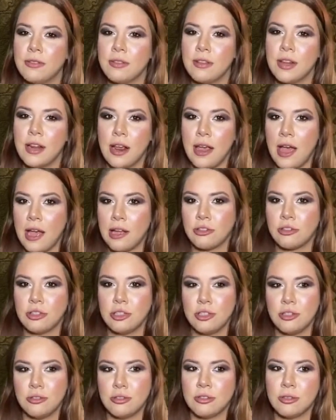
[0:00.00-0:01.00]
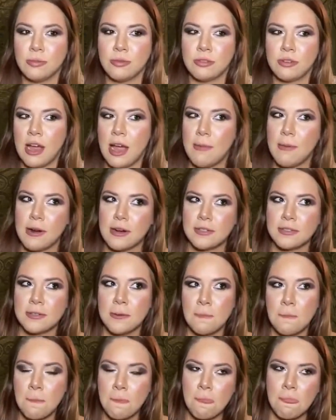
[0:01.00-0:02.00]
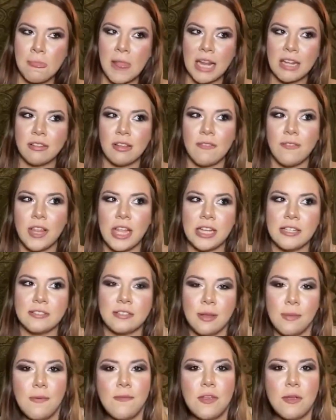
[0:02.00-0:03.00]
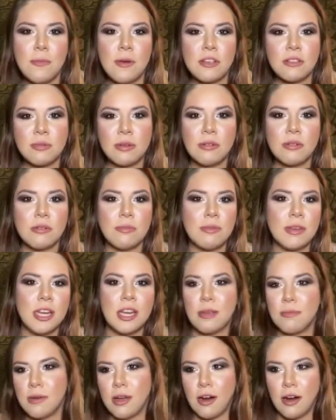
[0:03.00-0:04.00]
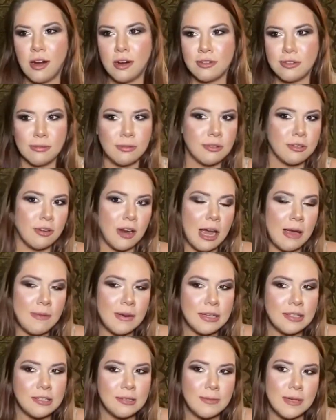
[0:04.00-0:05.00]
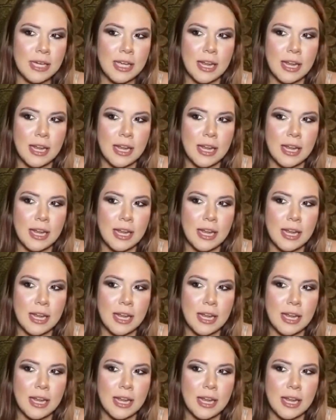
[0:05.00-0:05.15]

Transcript: than I actually do subscribers. So I feel like some of you must be repeating but aren't subscribing to me,